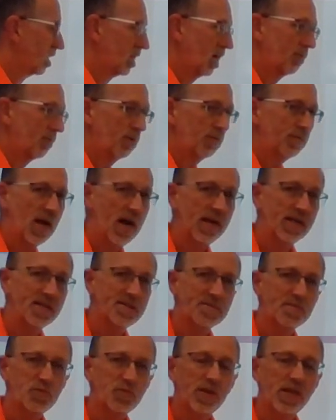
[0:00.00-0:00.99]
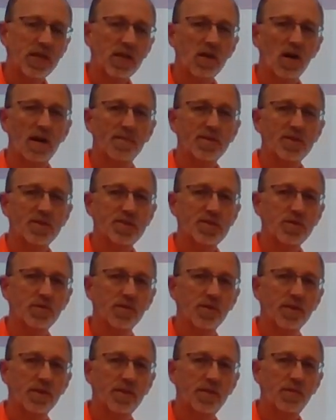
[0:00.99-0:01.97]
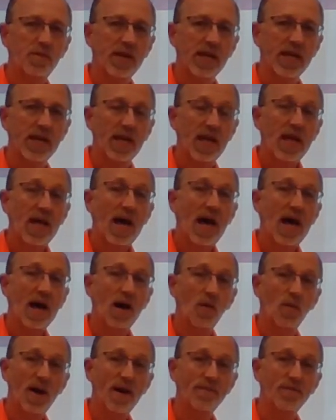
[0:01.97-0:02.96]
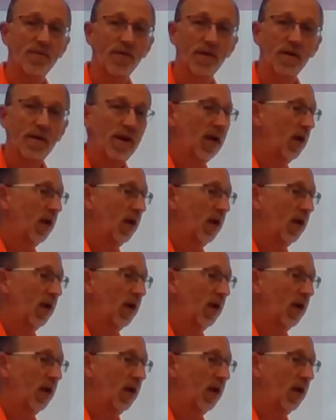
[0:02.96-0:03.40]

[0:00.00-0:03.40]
double bond is between carbons 2 and 3. However,